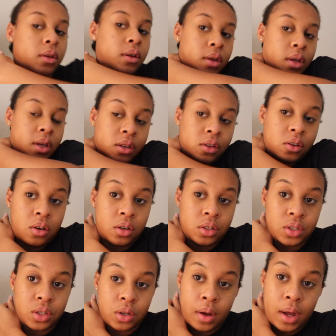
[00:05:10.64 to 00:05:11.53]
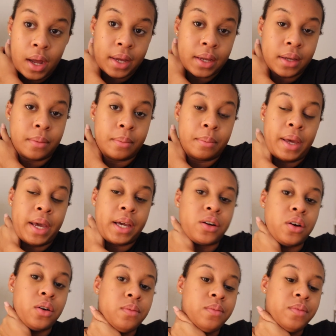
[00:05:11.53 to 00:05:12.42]
Hey y'all, so I am
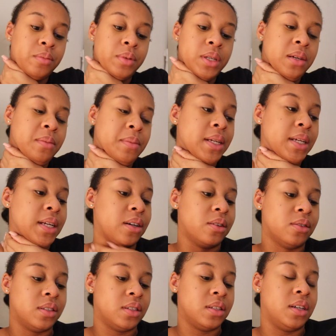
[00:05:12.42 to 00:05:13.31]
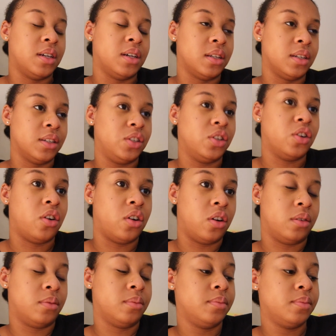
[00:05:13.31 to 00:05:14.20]
back home from getting my nails done,
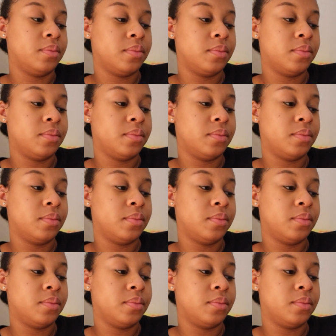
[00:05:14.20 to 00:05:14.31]
y'all.